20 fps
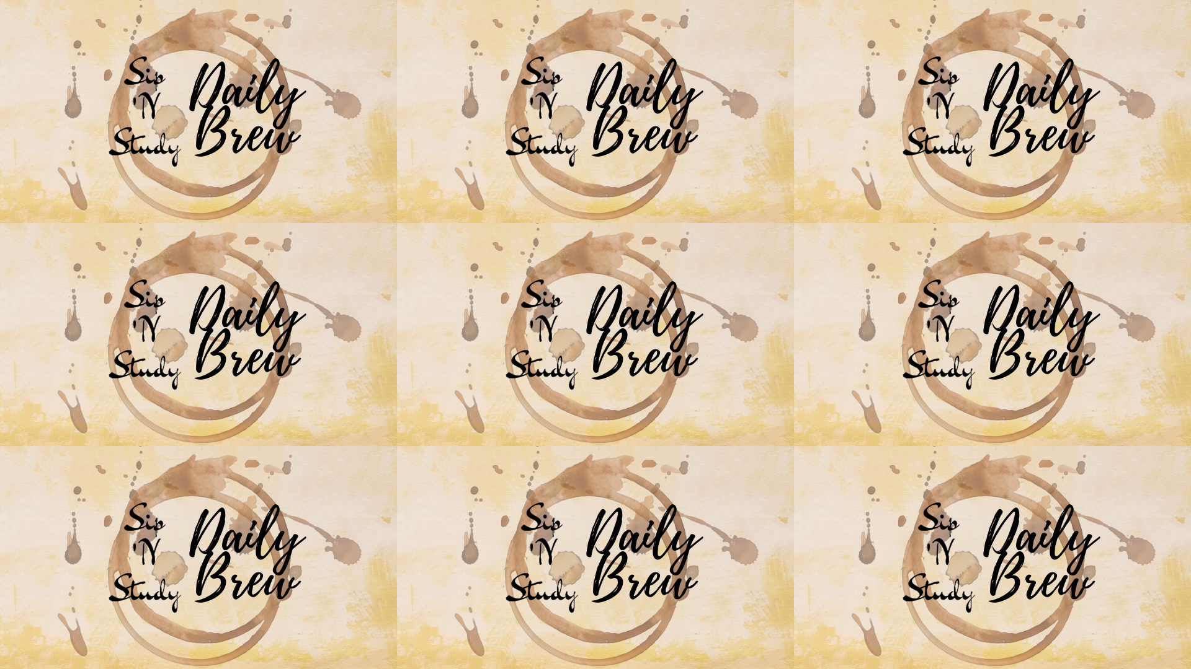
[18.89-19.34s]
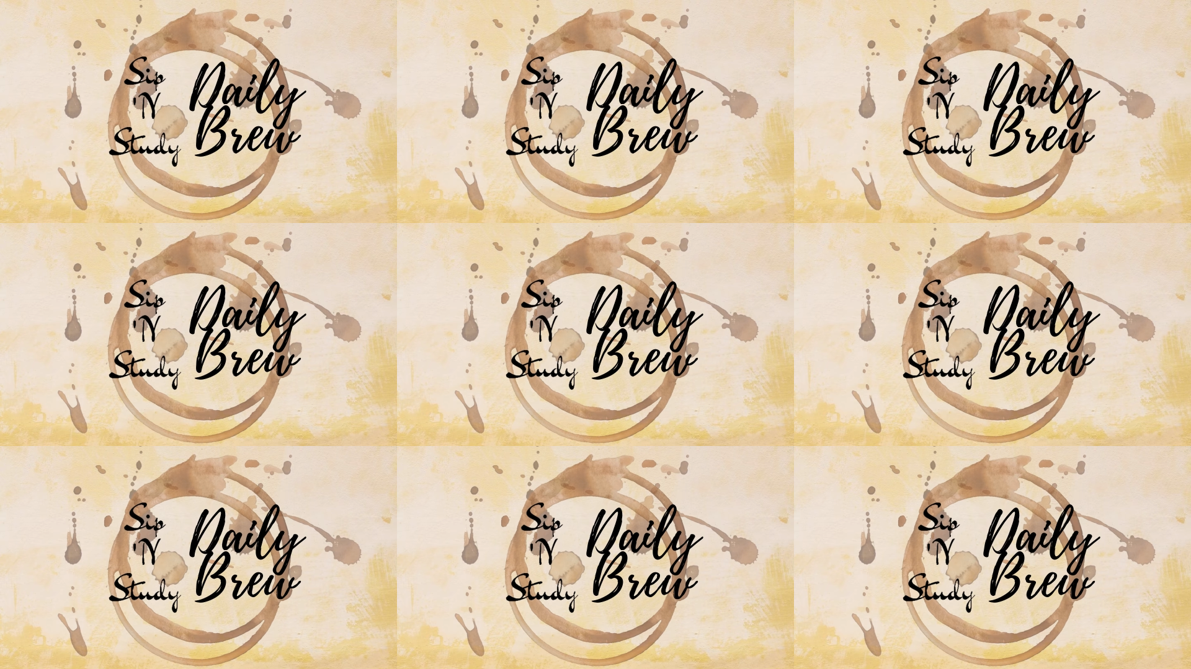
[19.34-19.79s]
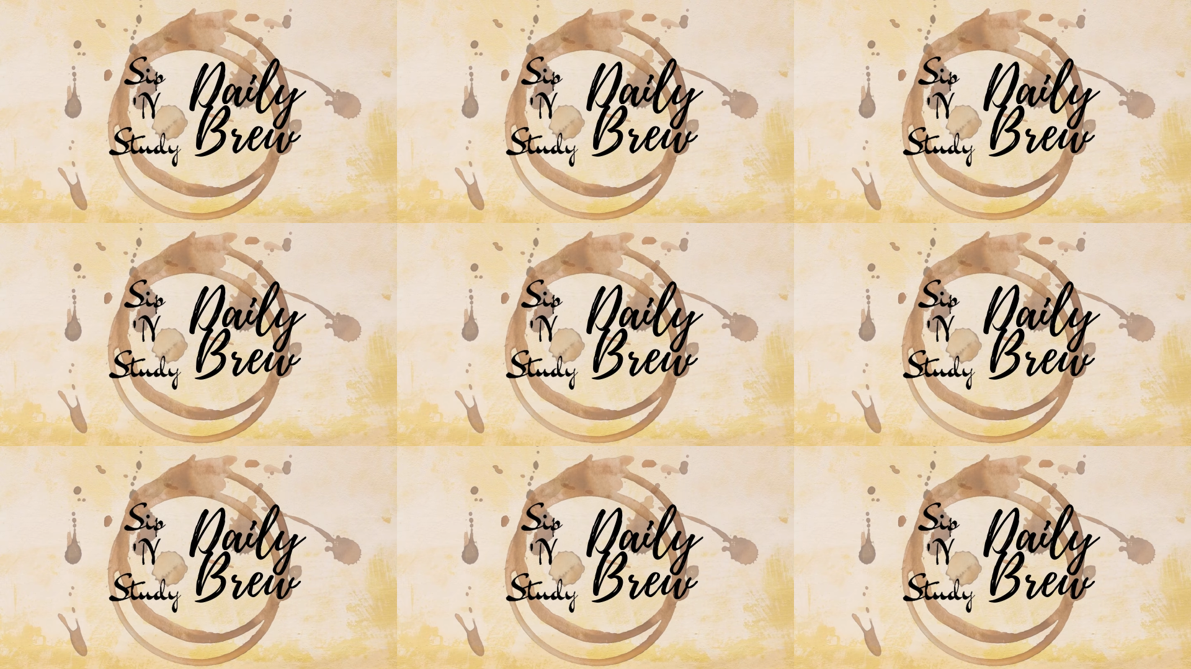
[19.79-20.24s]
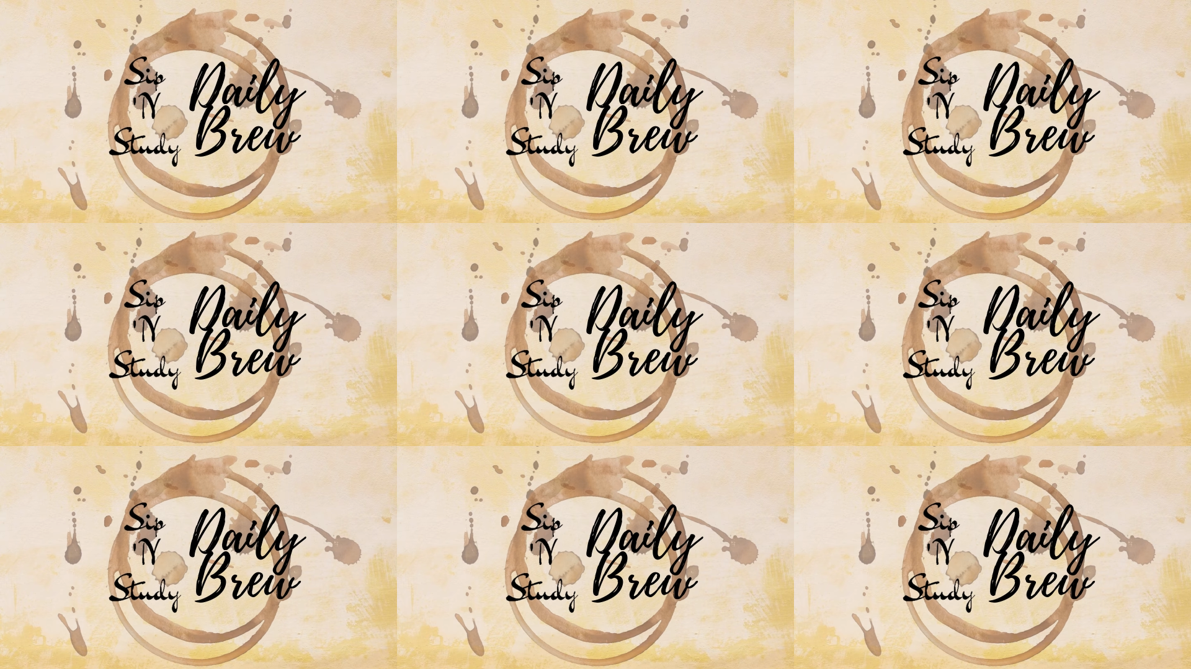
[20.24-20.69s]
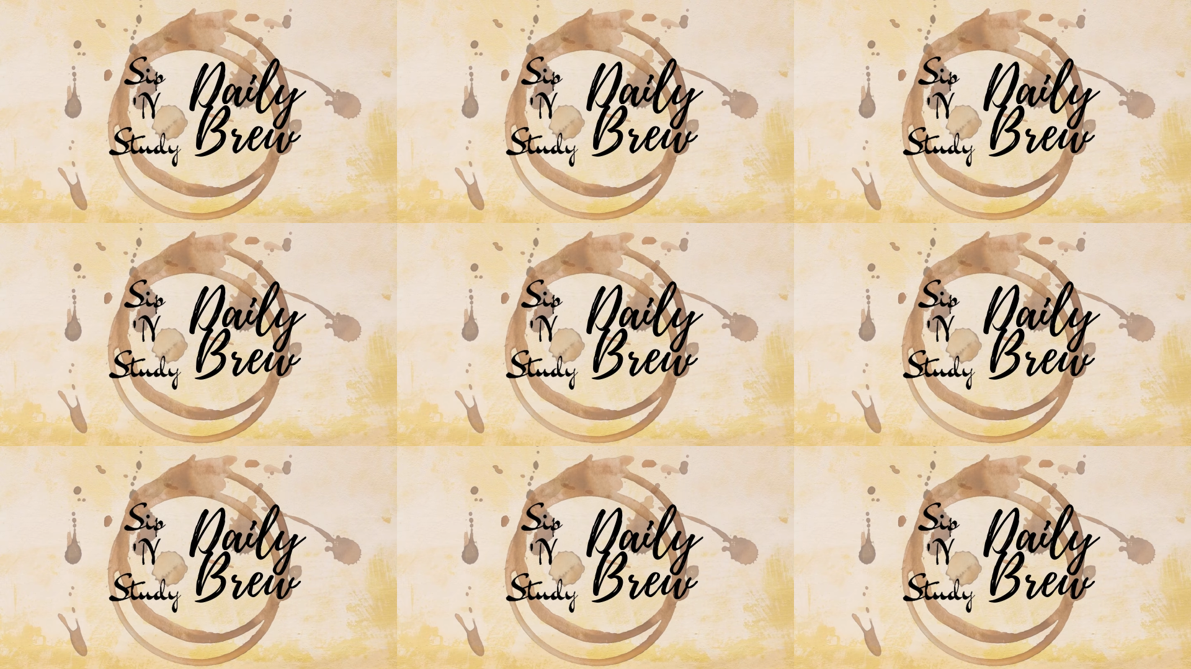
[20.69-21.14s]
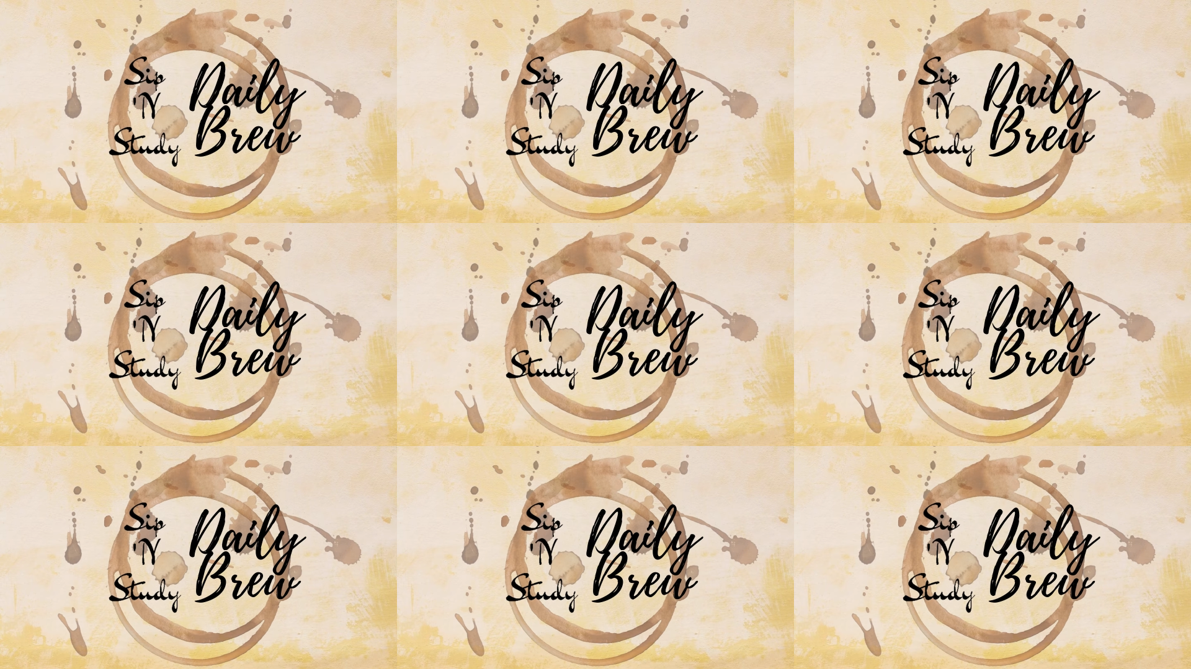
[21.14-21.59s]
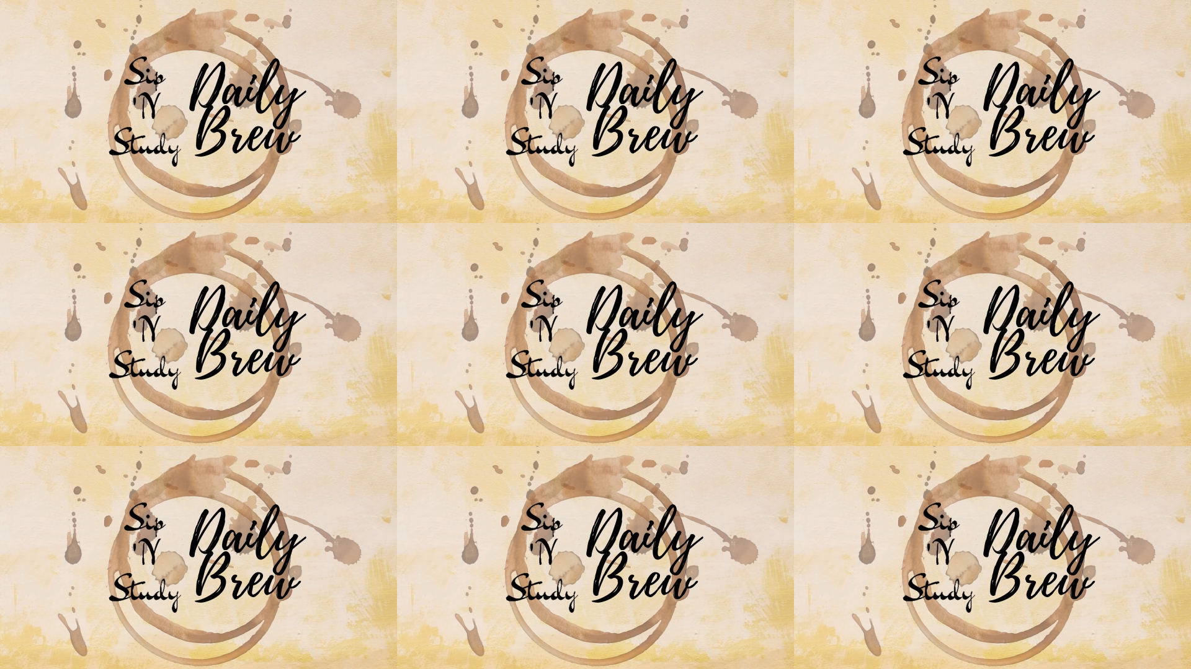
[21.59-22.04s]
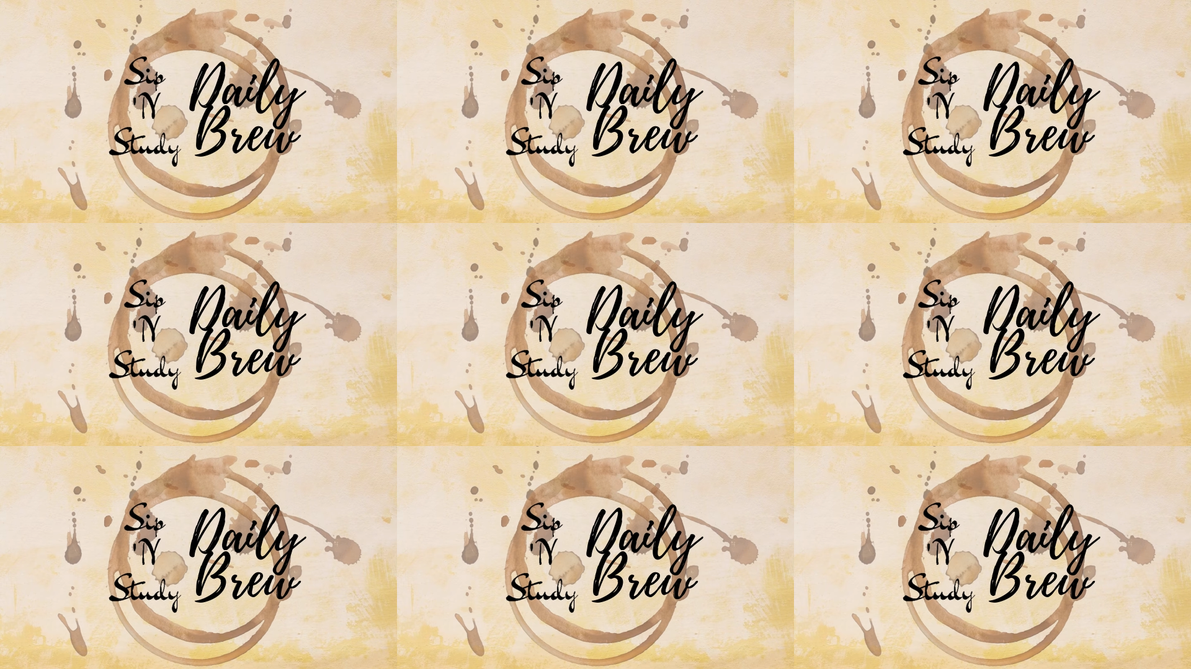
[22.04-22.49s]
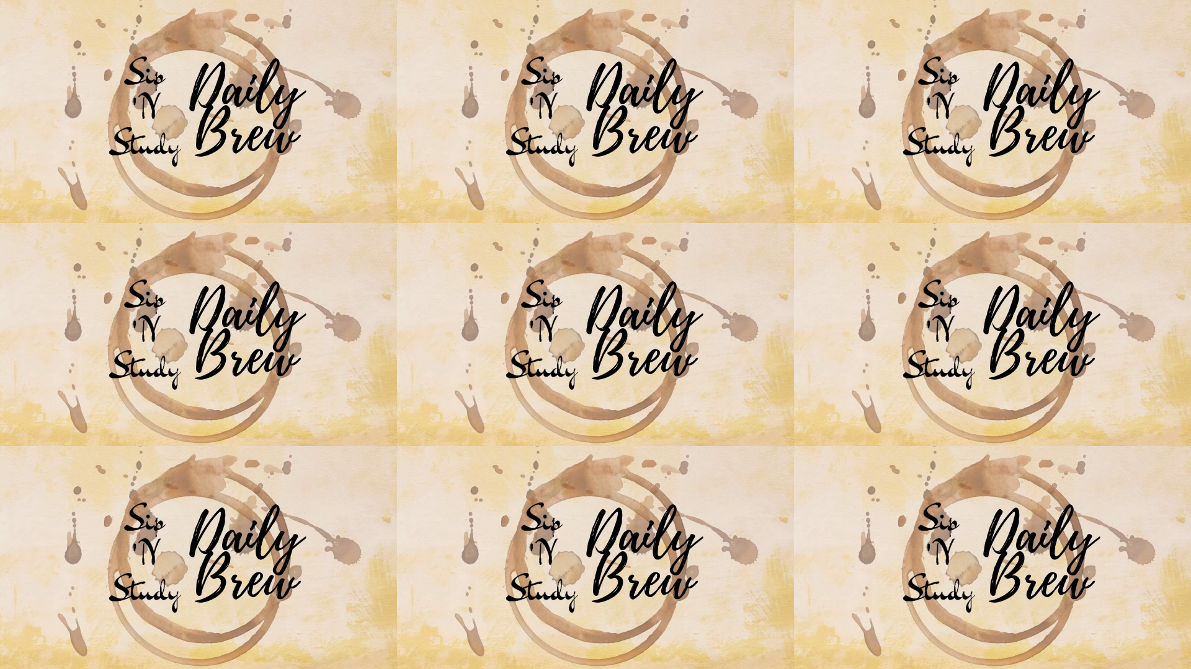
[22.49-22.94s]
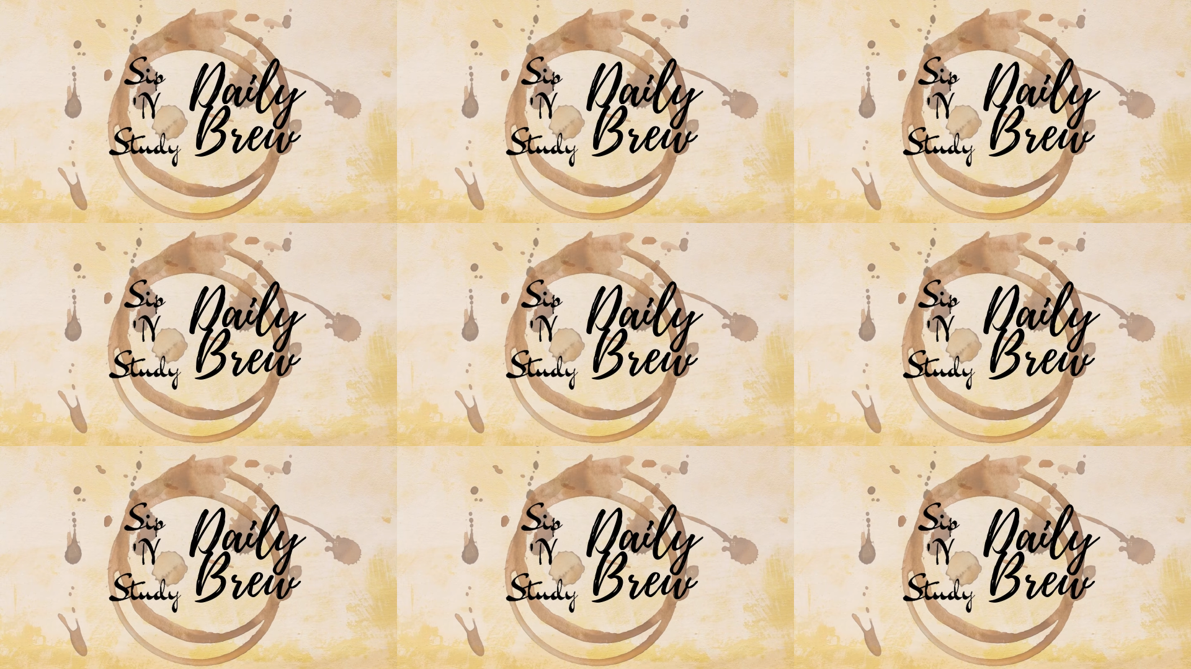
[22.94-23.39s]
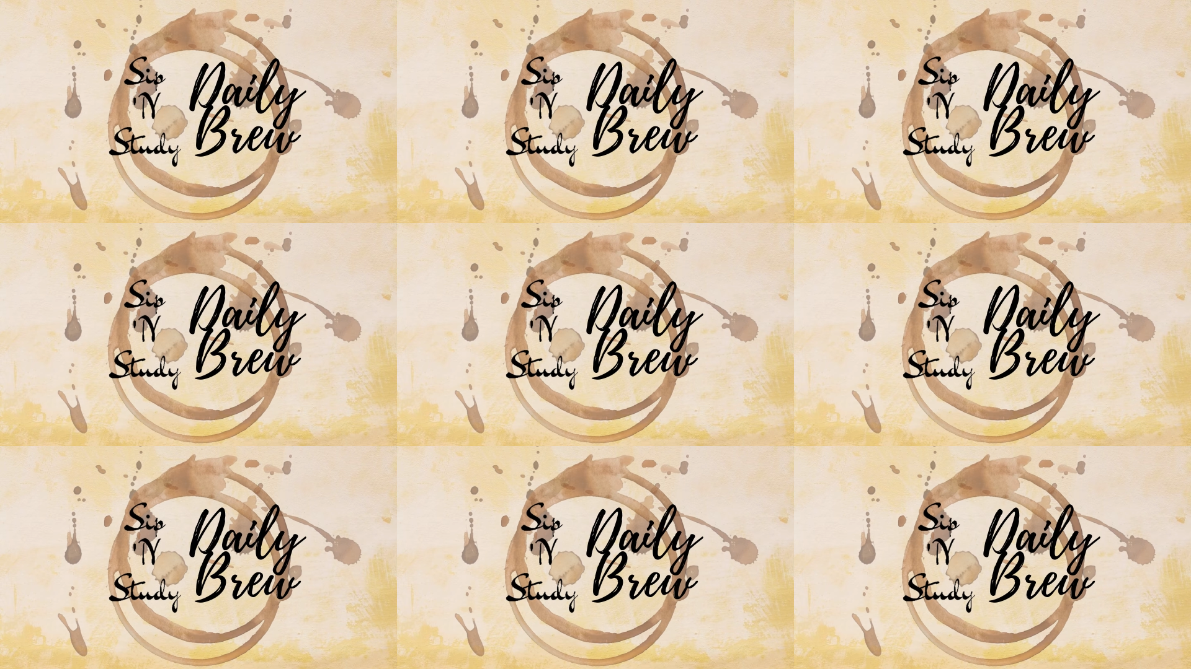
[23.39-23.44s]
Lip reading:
No face is visible, so there are no lips to read.